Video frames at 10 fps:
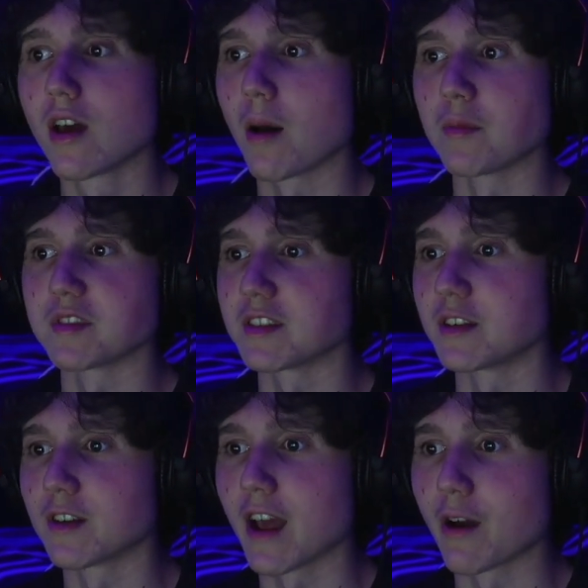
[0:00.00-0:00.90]
I'm a
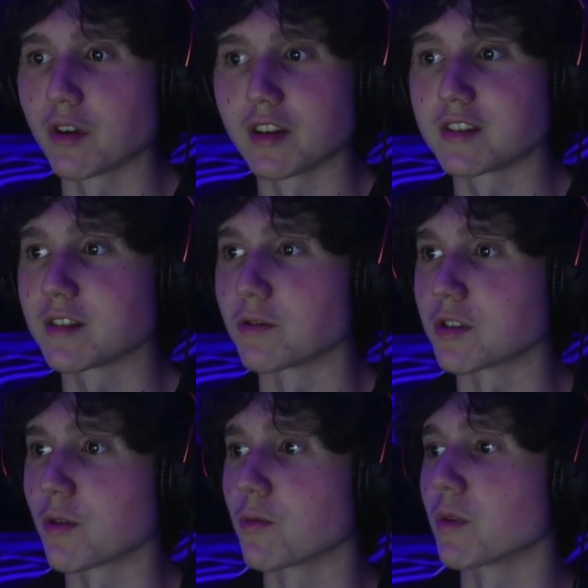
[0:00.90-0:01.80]
senior now, and it's still
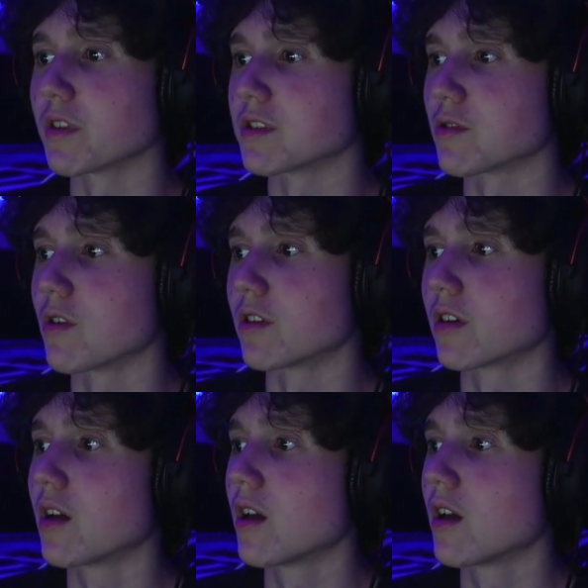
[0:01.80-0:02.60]
going really strong.